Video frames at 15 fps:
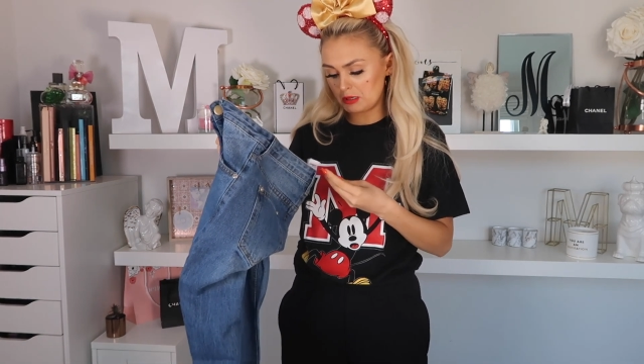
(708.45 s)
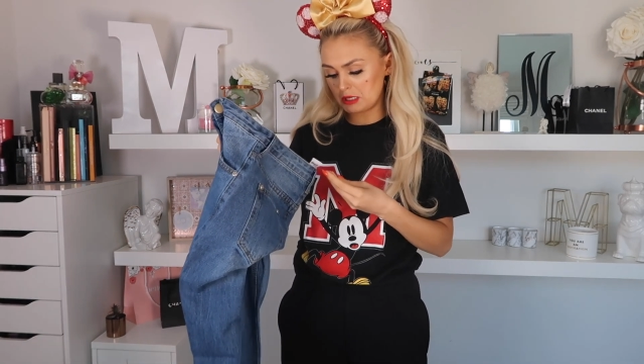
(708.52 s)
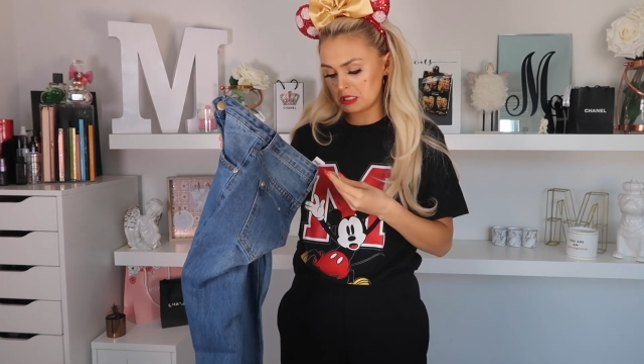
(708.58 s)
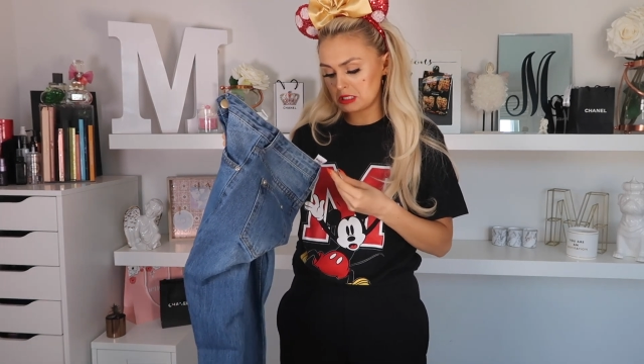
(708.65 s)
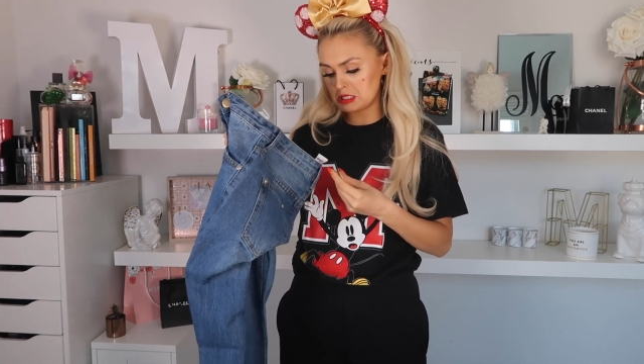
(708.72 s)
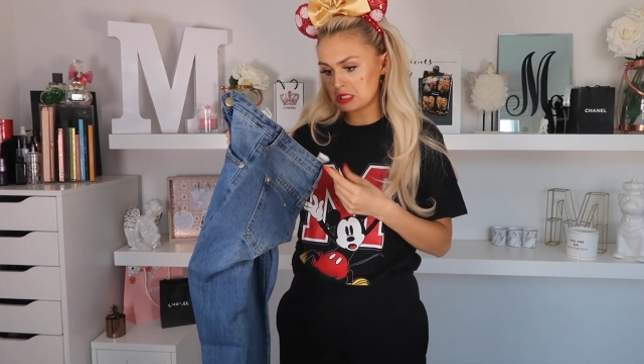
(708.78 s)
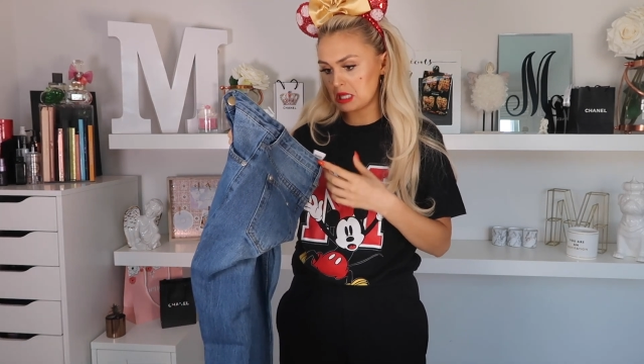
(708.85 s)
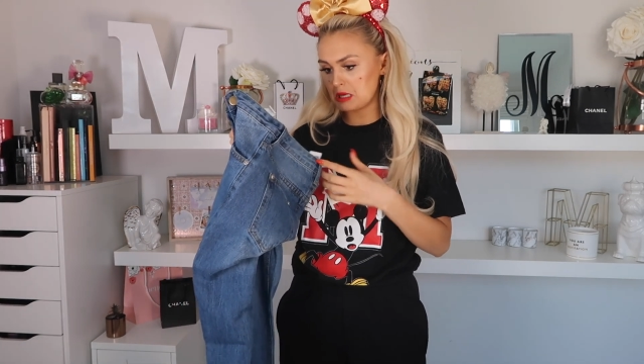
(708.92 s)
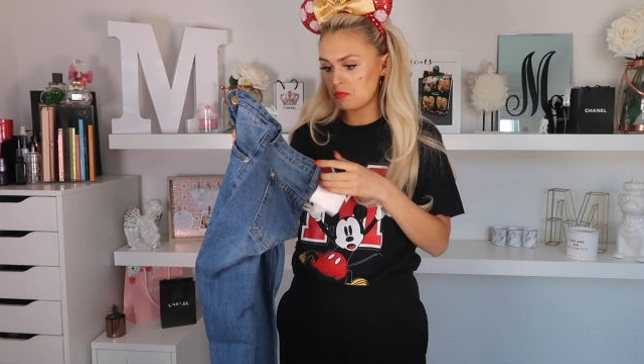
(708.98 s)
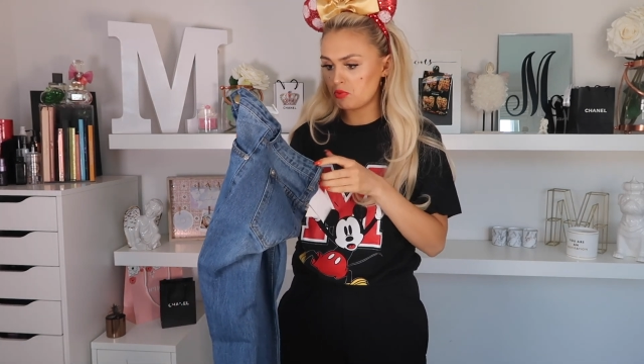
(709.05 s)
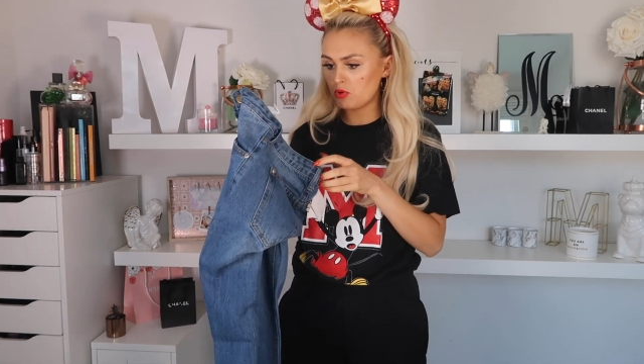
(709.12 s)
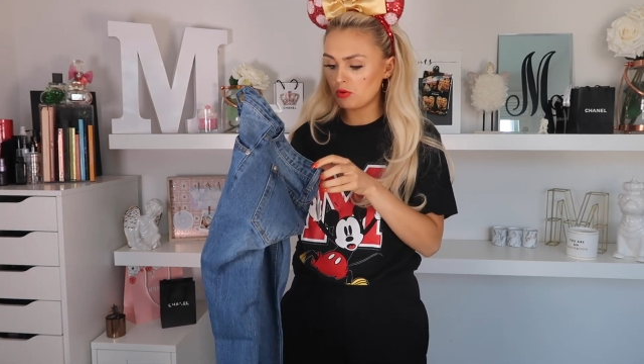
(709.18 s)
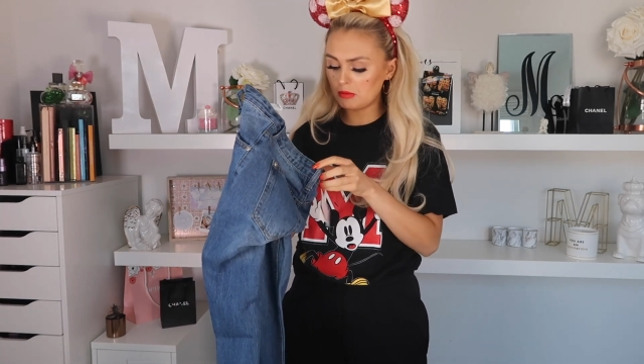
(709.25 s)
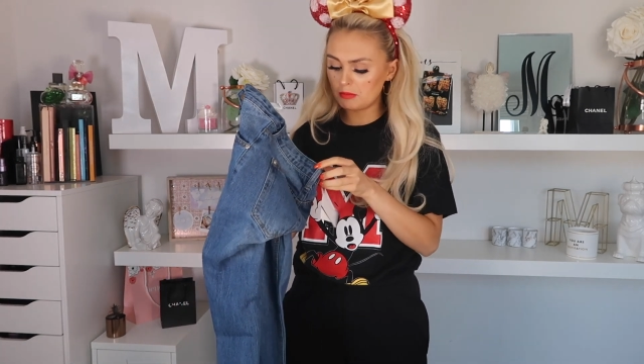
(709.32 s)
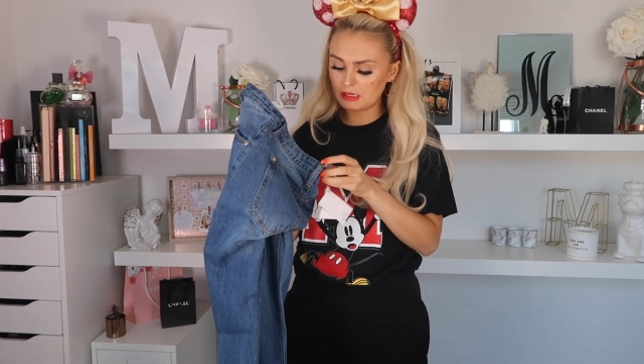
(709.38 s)
Because they
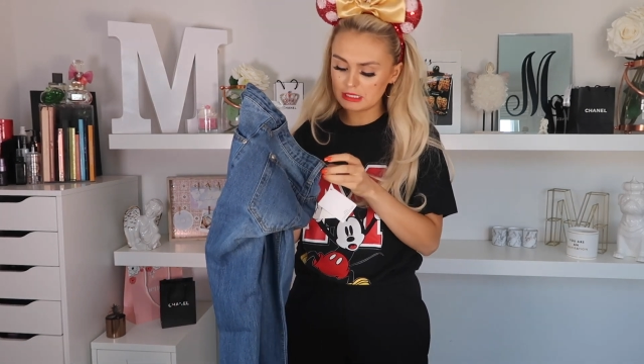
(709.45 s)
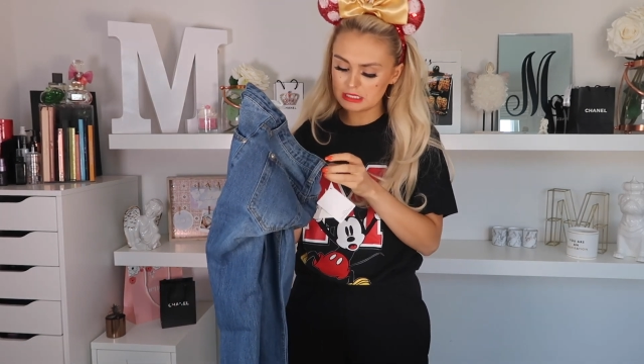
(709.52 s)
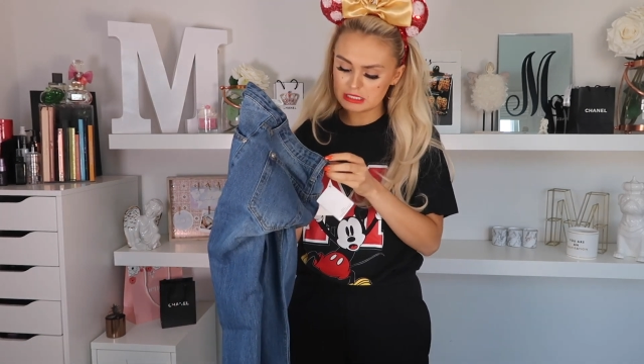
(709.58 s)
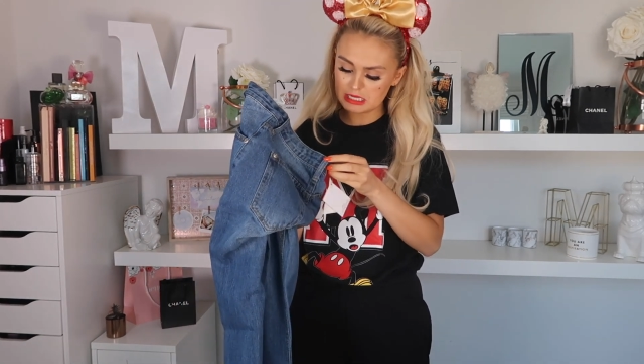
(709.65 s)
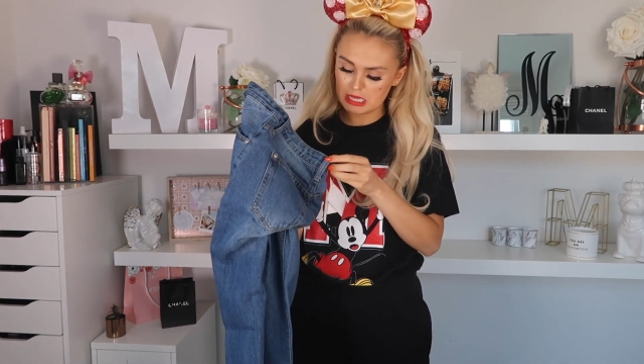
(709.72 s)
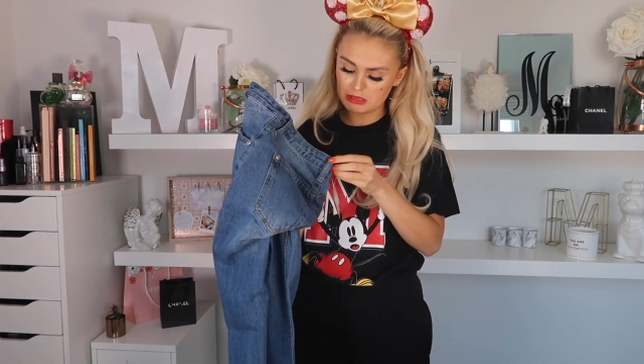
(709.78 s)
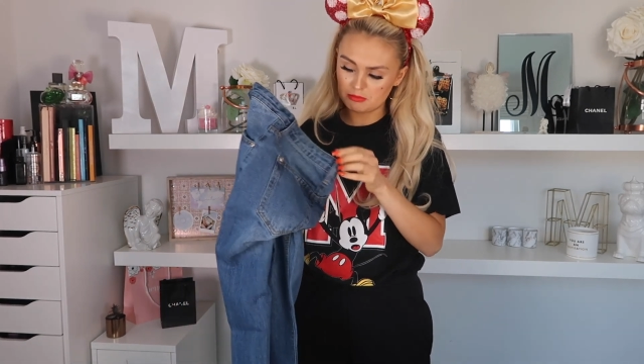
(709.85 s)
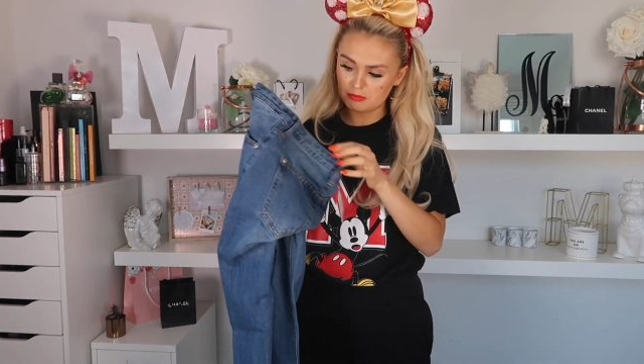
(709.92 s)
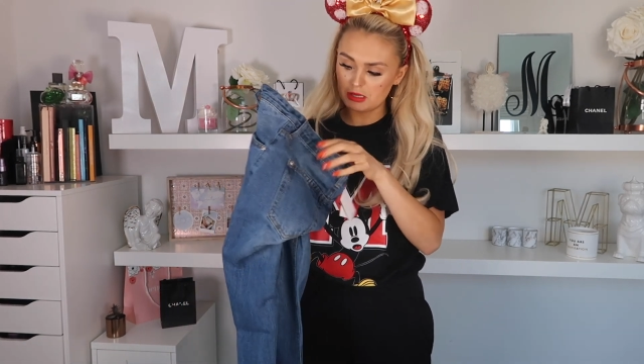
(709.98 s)
probably tell